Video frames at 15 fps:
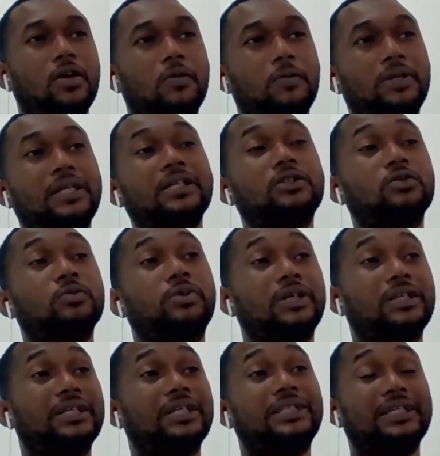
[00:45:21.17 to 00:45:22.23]
We need to
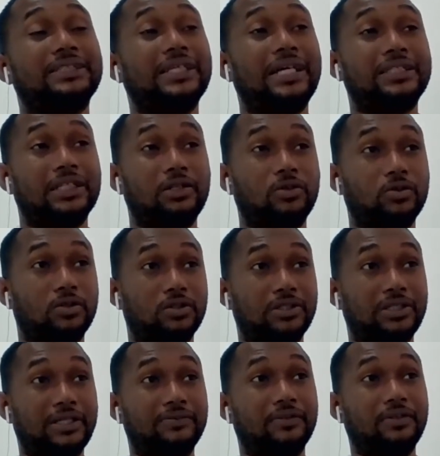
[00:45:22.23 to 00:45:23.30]
bring the data at the local
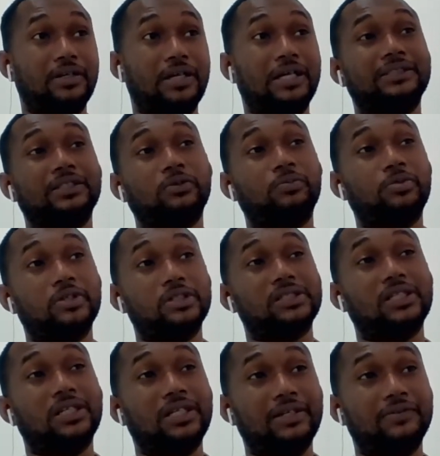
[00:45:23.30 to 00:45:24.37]
level, at the
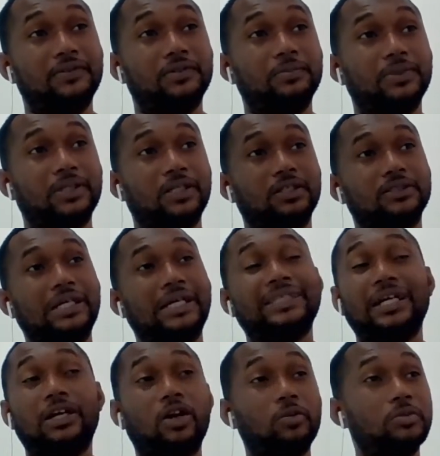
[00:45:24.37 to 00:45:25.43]
operational level, because at
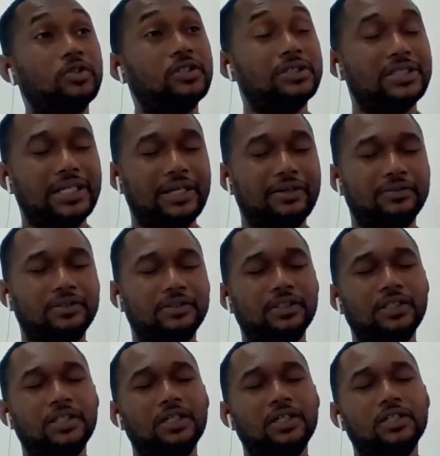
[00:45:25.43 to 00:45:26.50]
the community level.
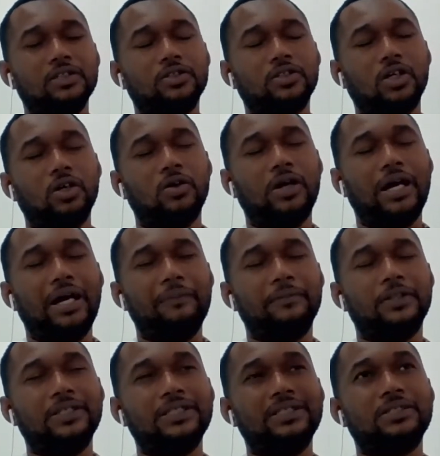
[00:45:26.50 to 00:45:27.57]
So
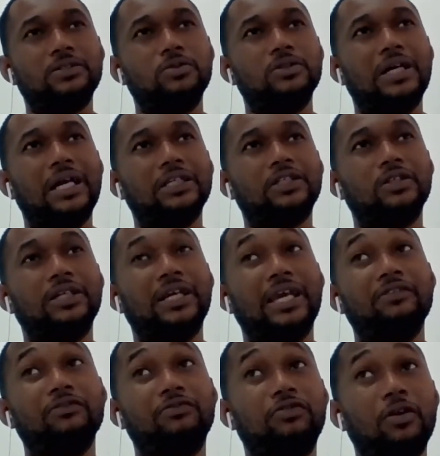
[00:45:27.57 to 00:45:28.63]
this could actually
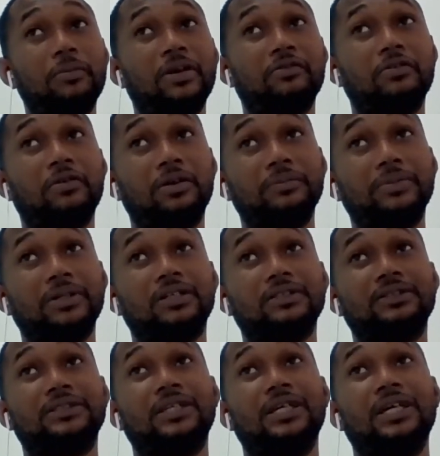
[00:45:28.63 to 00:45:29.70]
influence.
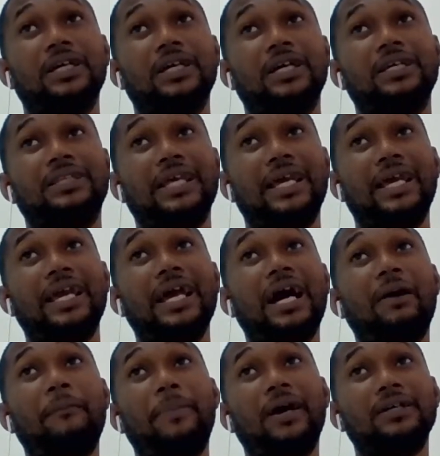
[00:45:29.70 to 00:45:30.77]
They
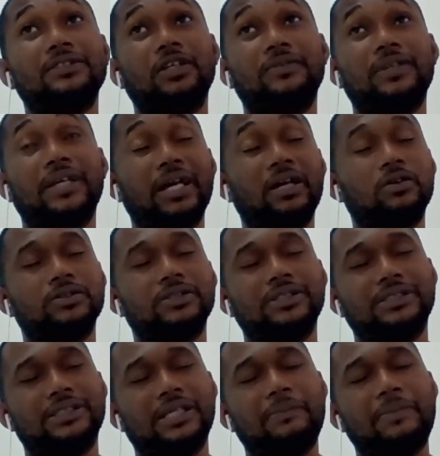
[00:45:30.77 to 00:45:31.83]
are part of the
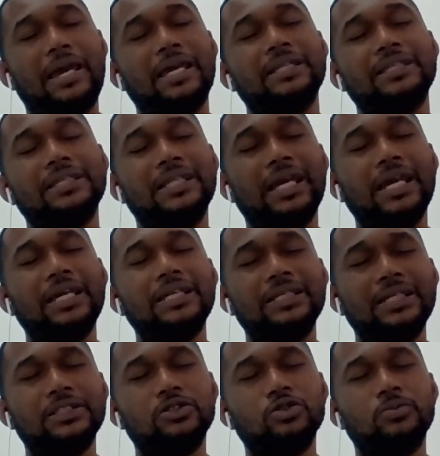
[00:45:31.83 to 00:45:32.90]
ecosystem, and they
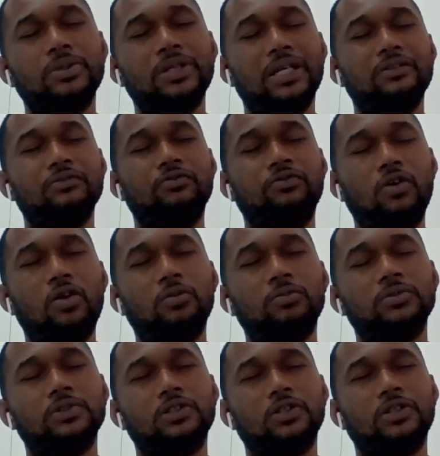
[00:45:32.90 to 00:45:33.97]
need to be
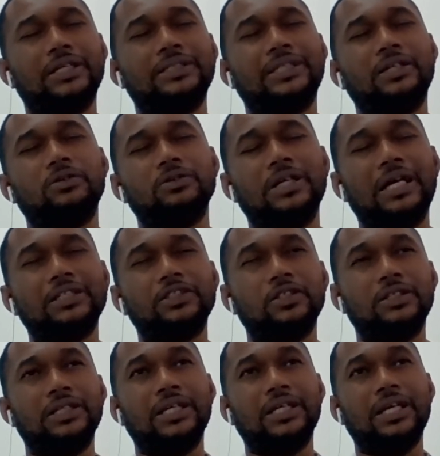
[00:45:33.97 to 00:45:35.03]
informed so that they could
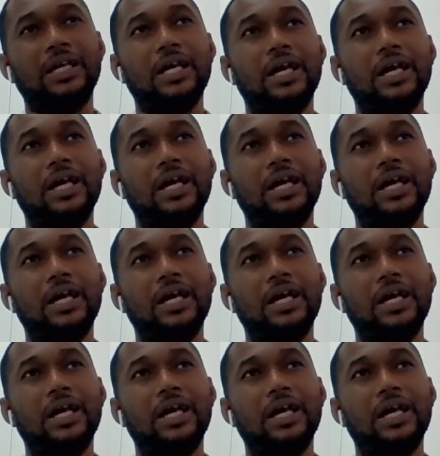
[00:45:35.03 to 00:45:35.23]
actually